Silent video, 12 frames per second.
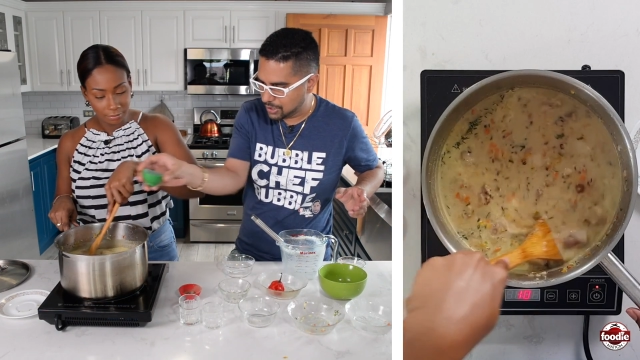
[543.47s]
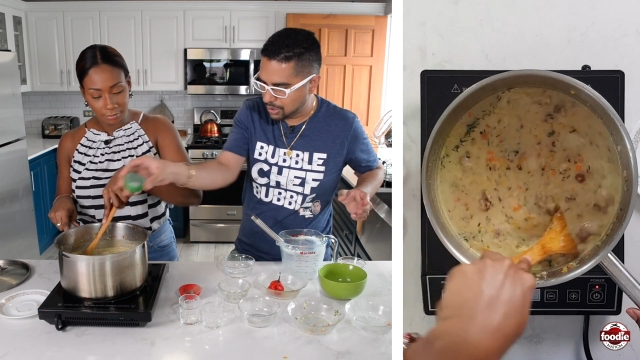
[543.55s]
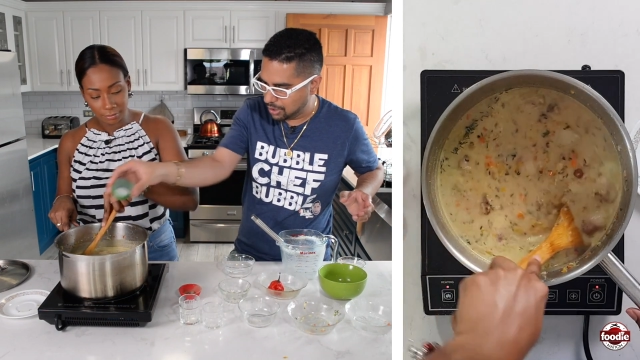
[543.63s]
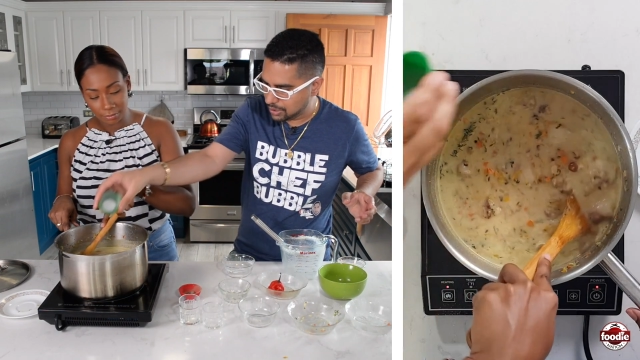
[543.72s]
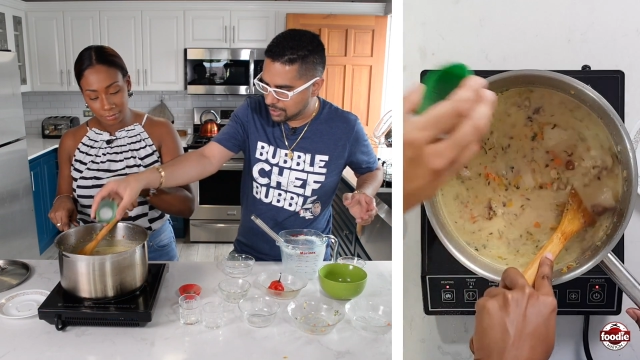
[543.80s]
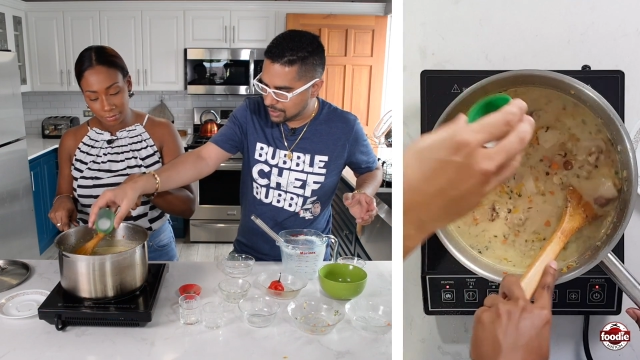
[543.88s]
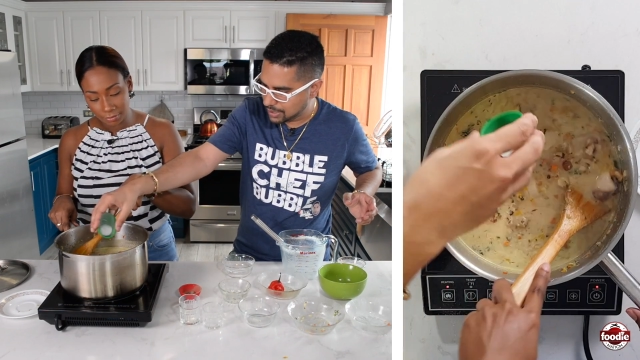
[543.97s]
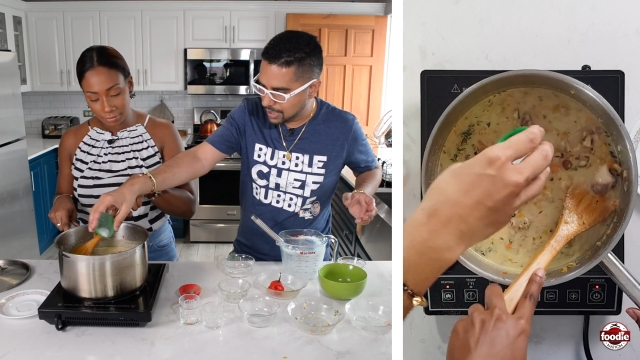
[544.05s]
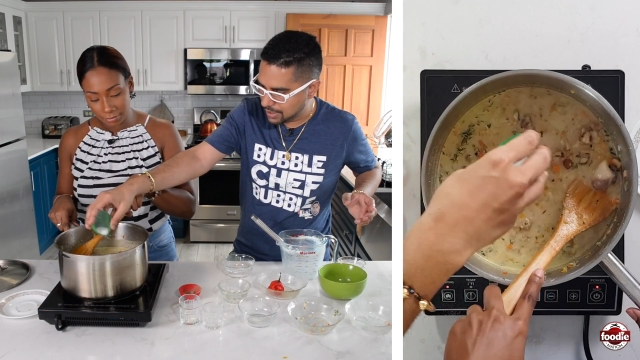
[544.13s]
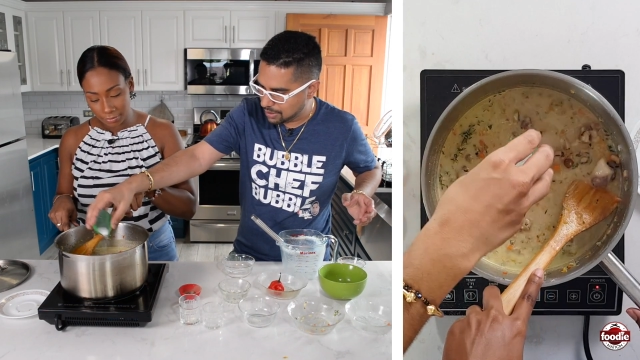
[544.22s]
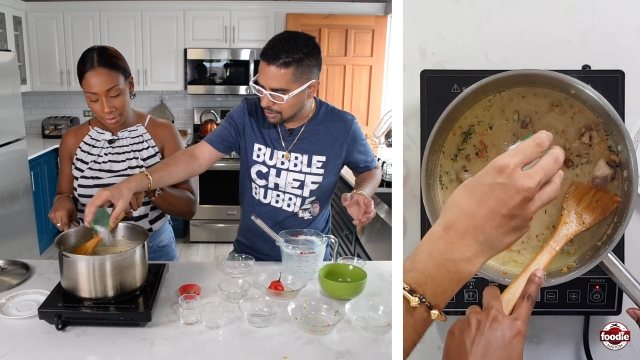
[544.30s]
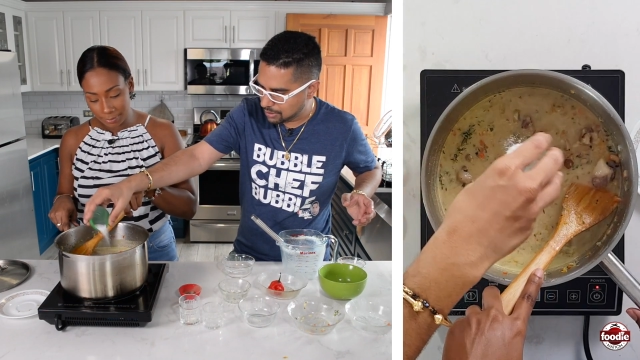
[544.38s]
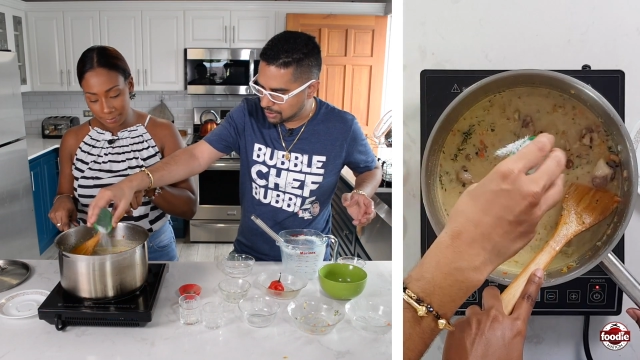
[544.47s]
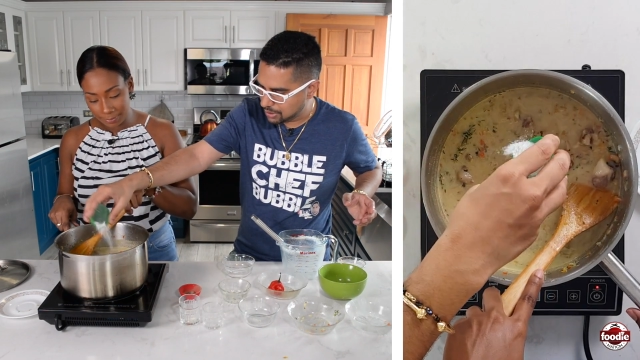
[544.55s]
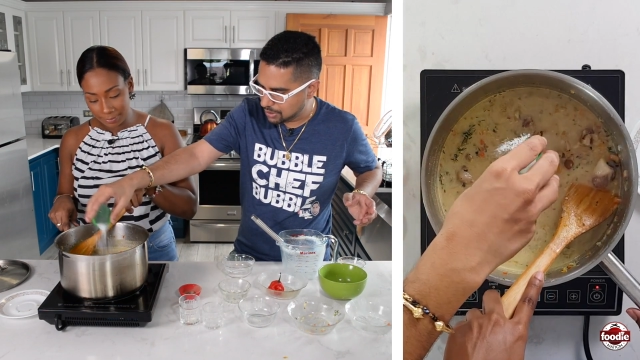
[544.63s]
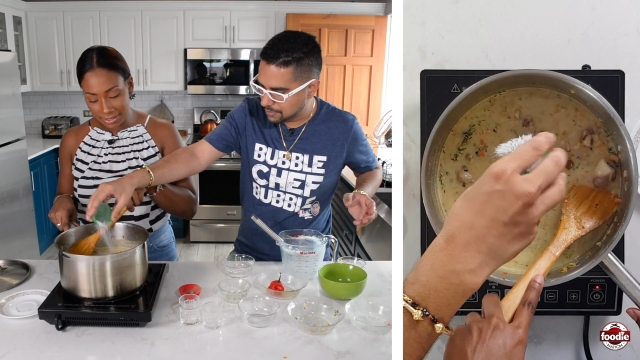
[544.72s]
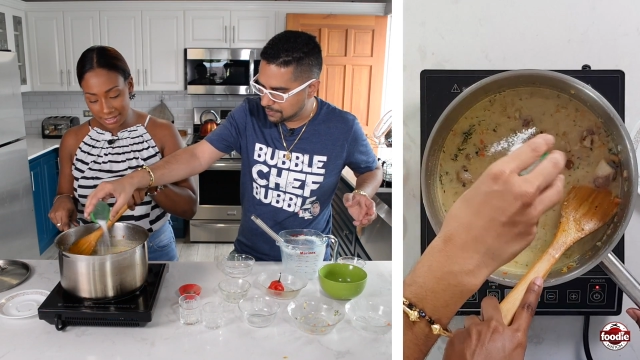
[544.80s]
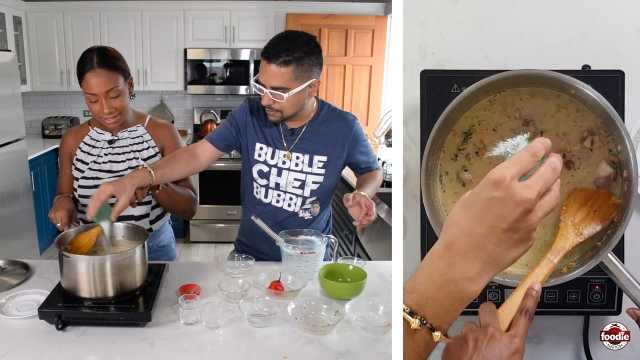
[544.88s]
Speaker 1: of salt inside there also.
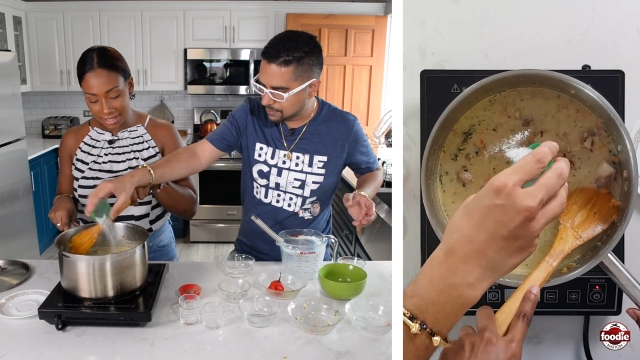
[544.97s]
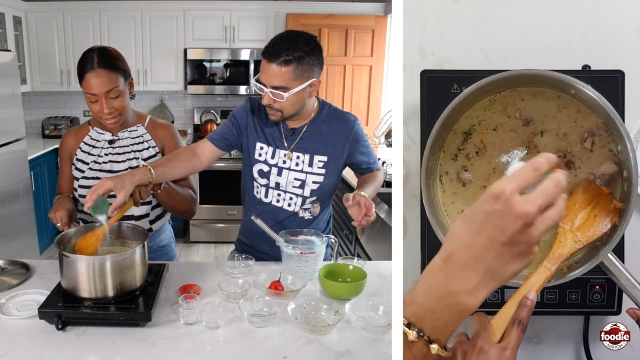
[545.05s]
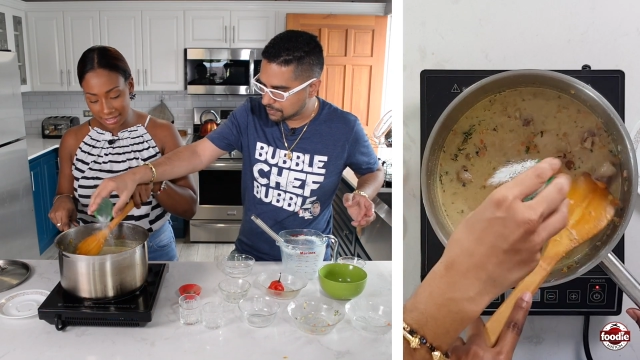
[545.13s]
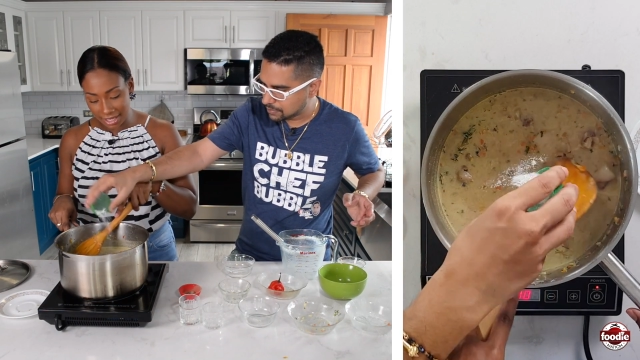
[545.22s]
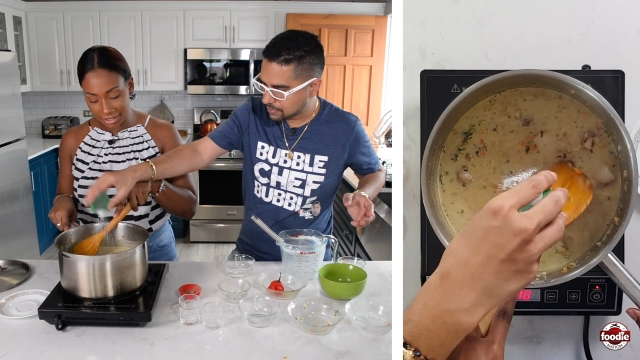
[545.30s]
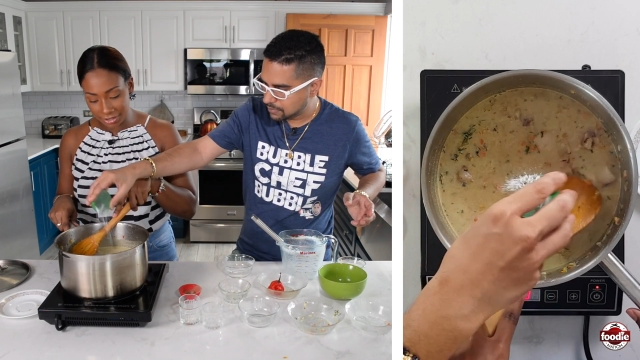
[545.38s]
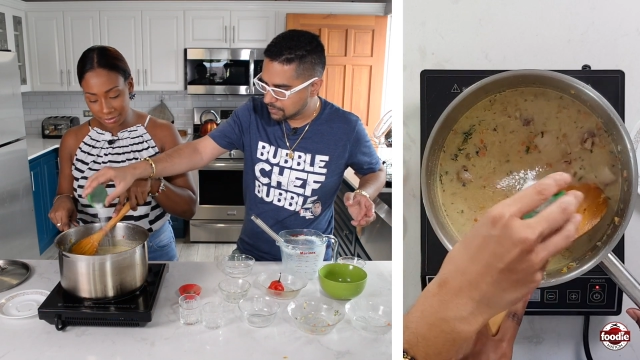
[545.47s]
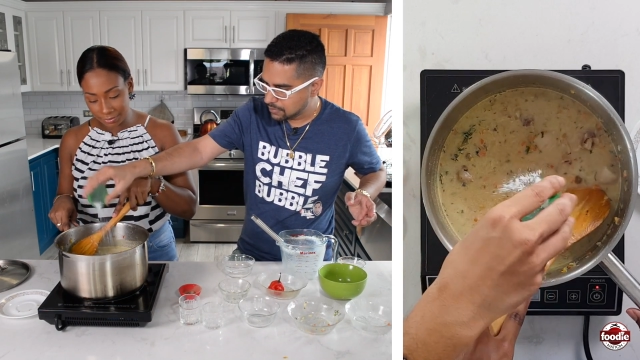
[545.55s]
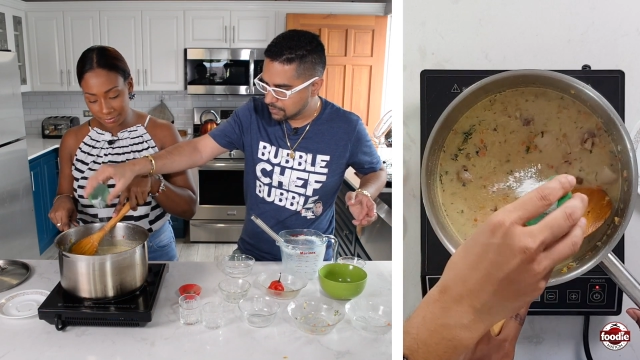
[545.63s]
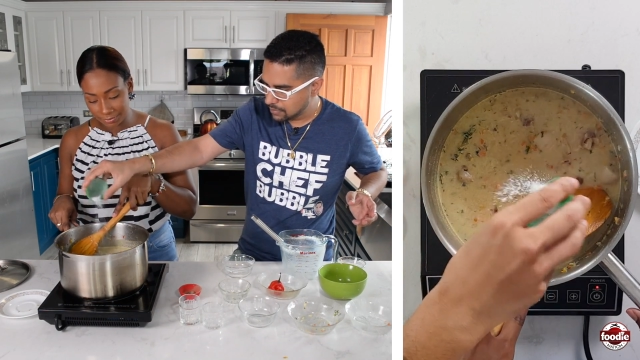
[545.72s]
Please
Speaker 2: and thank you.